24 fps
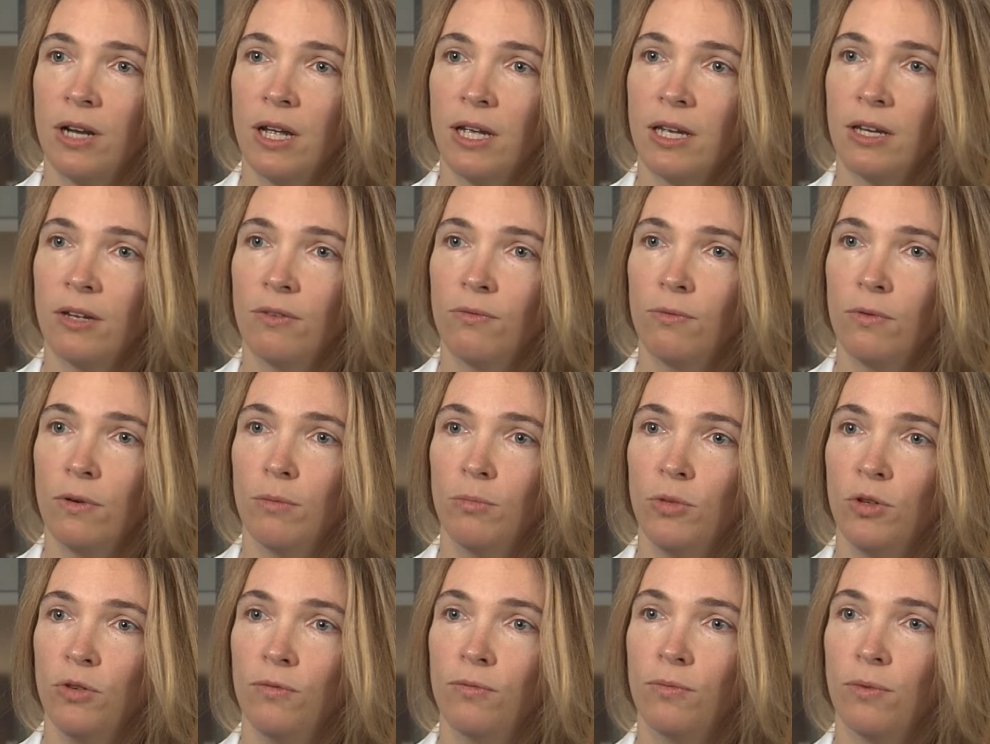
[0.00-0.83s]
I can
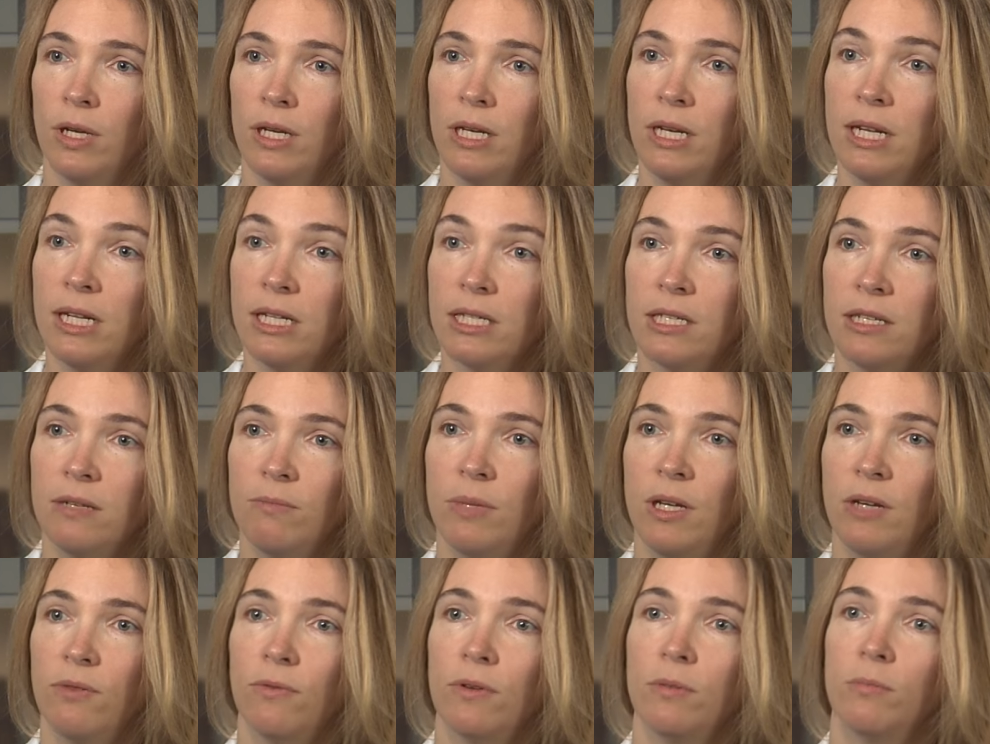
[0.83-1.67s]
remove what needs to
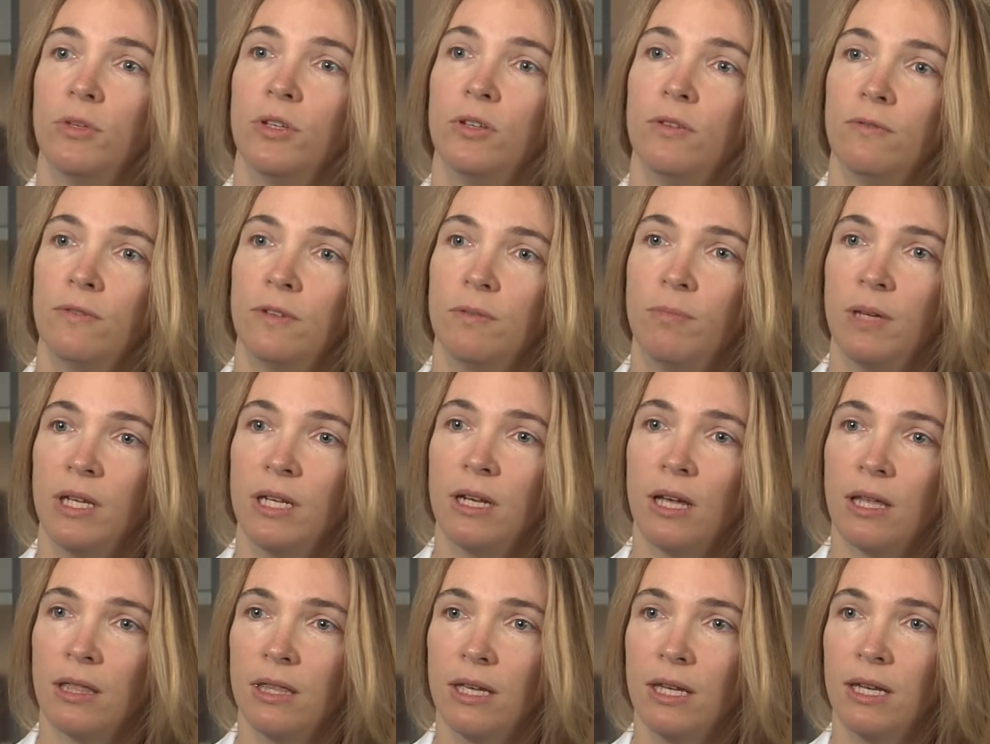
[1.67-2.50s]
be removed, but
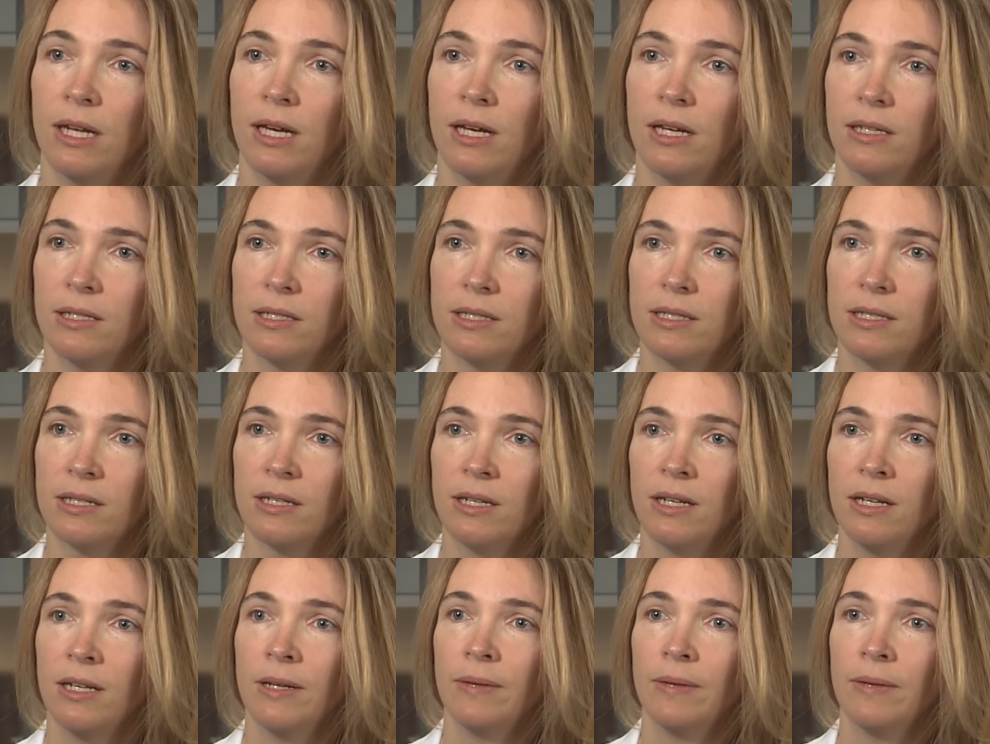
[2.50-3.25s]
nothing else.